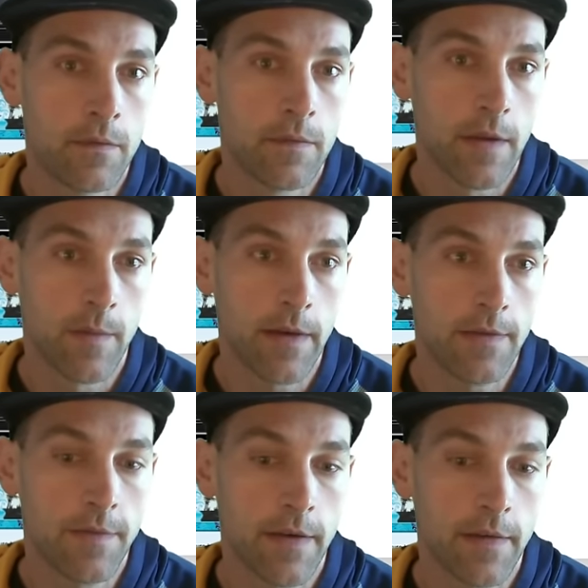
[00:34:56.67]
They
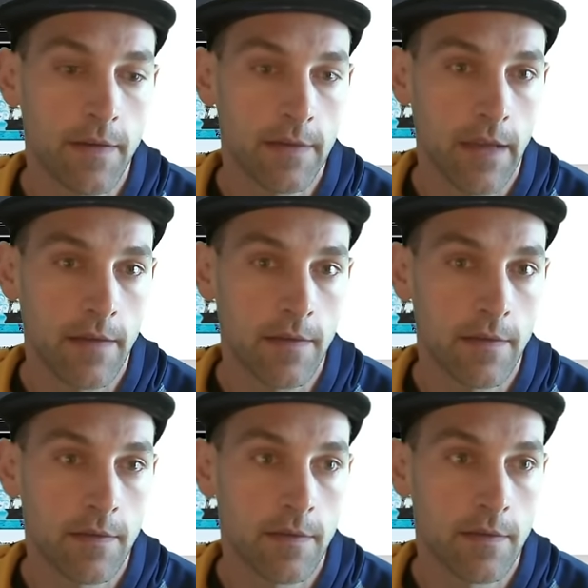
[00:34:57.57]
wildfire their land.
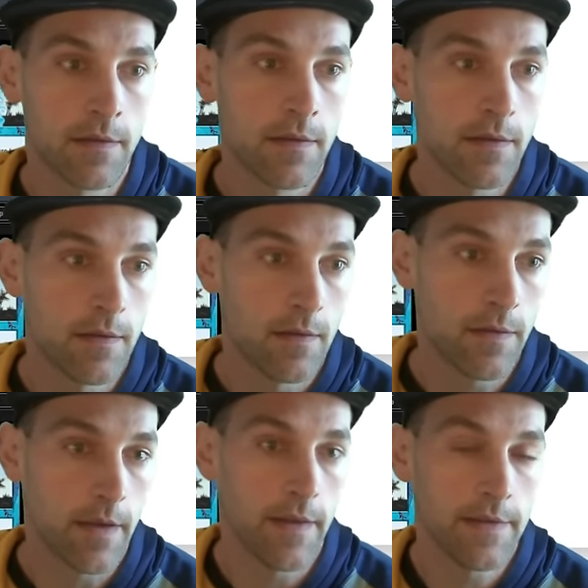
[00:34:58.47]

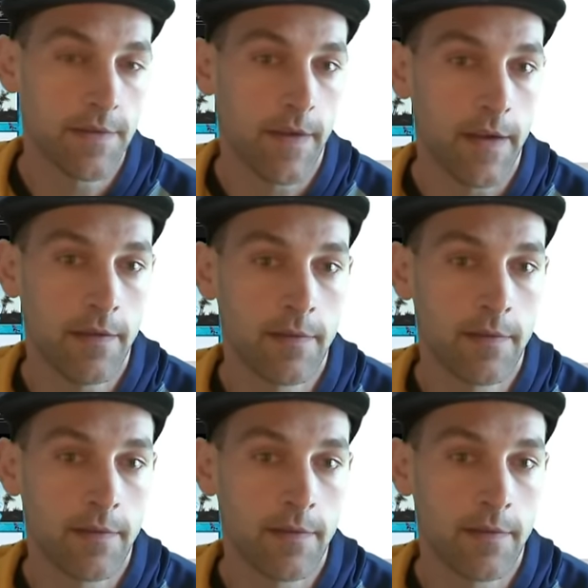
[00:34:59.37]
Okay, that's fine.